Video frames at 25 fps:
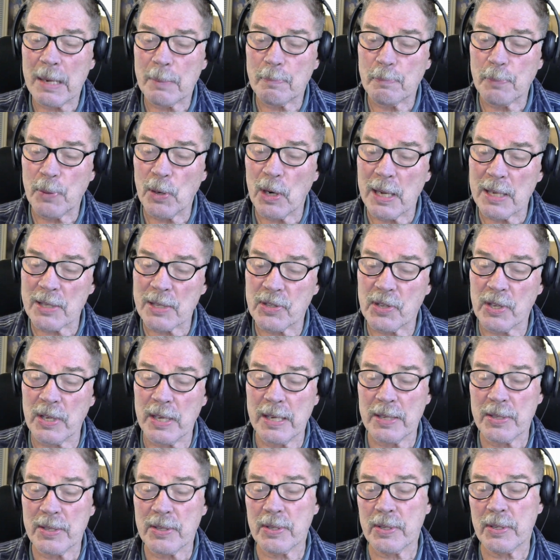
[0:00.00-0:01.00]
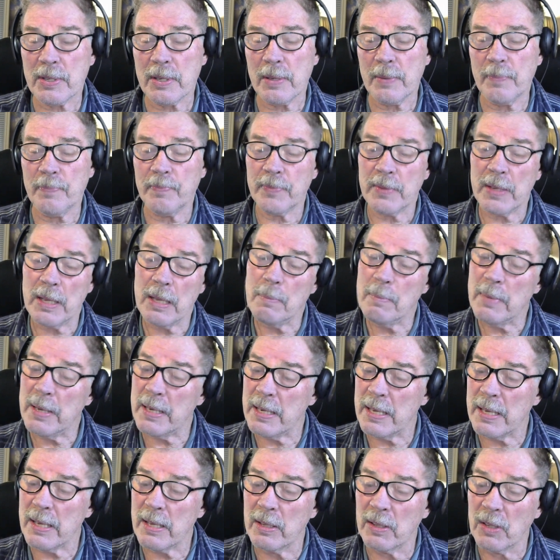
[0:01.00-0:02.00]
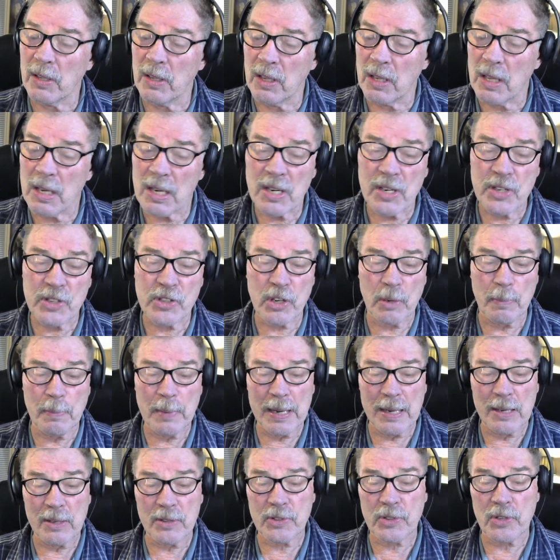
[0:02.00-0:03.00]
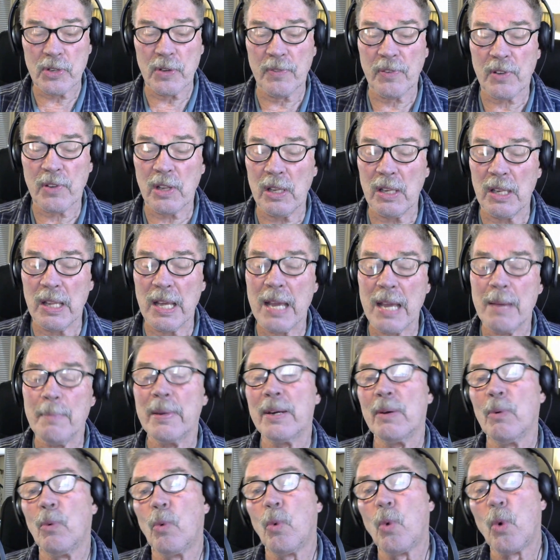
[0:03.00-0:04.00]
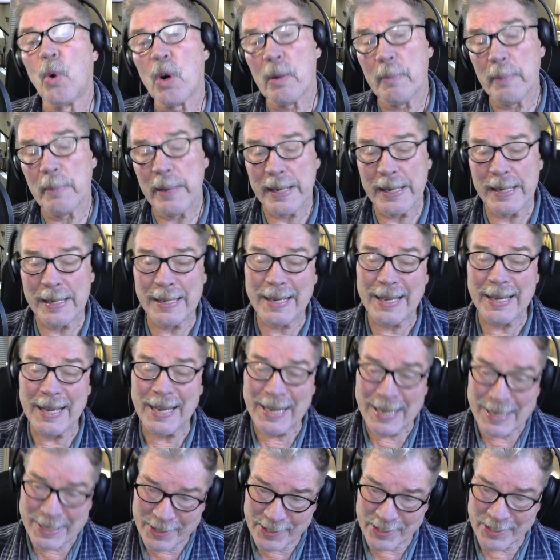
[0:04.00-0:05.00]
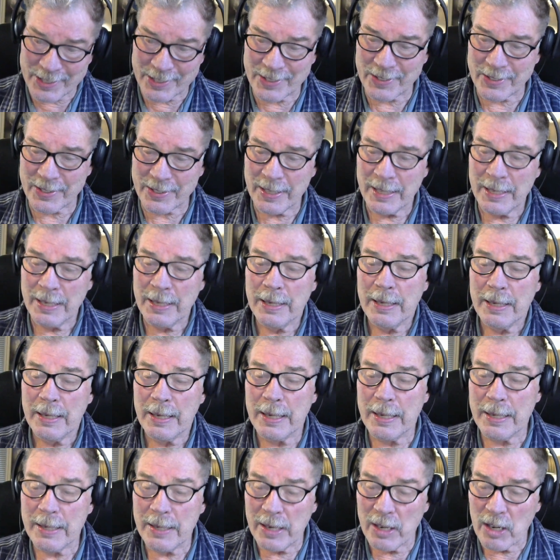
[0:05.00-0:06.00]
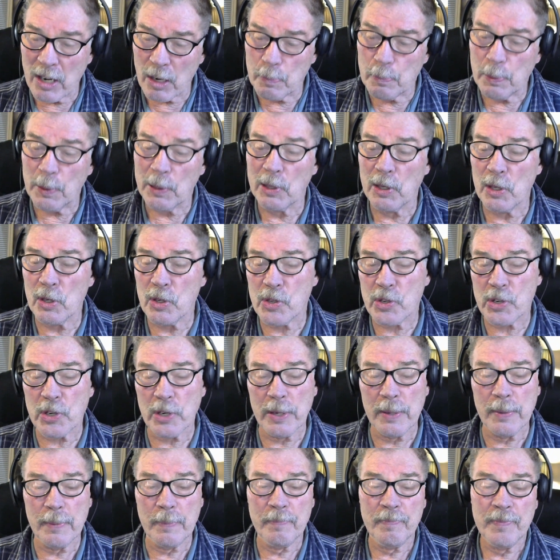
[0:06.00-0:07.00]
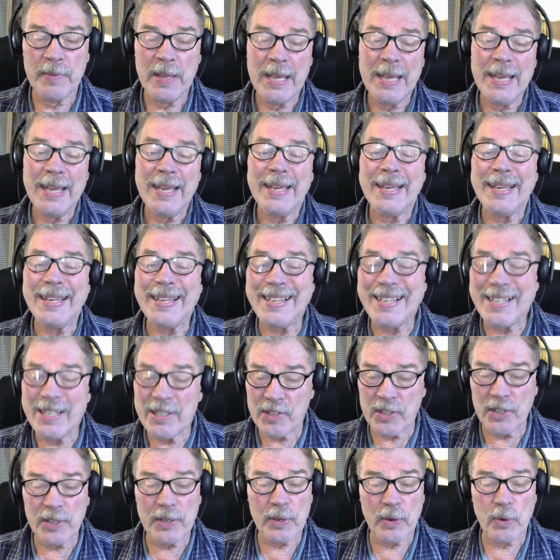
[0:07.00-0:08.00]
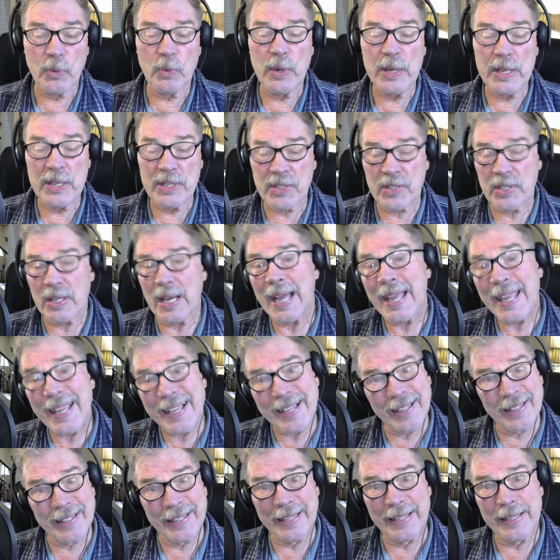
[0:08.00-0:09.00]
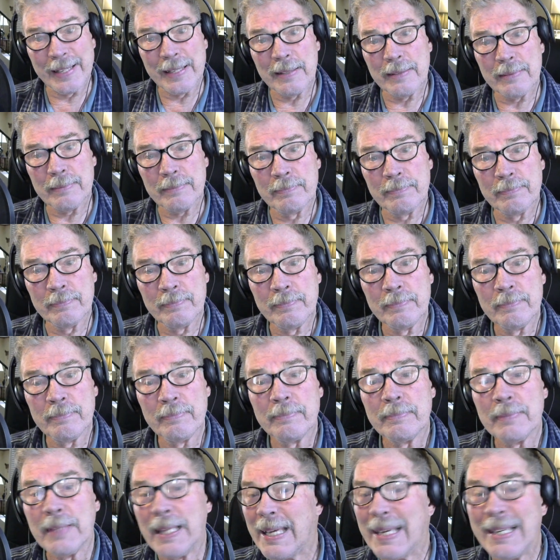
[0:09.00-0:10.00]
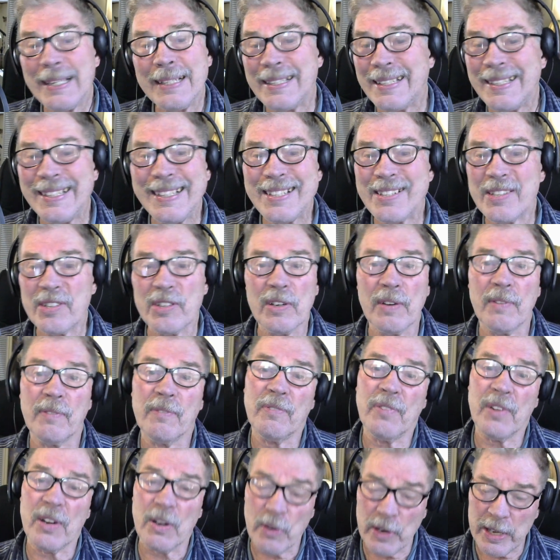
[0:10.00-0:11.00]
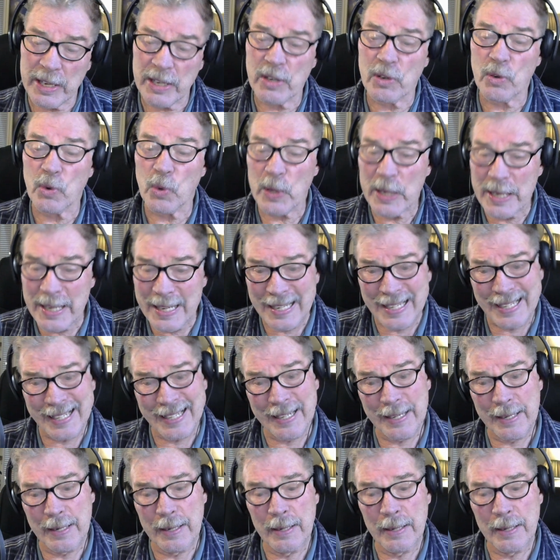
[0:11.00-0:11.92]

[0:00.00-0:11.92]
process, emitting large amounts of climate warming gases and air pollution, isn't recycling, and it isn't very green.